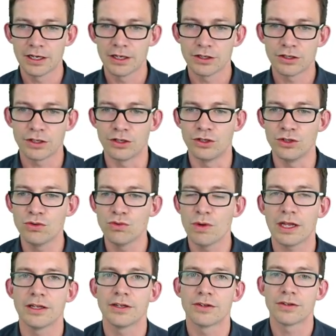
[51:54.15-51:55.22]
to do well
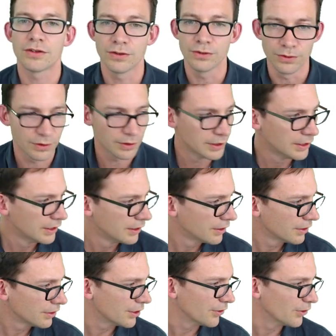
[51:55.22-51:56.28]
in school.
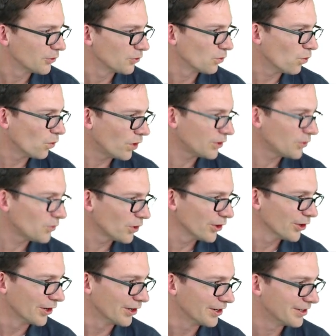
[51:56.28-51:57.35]
There is one word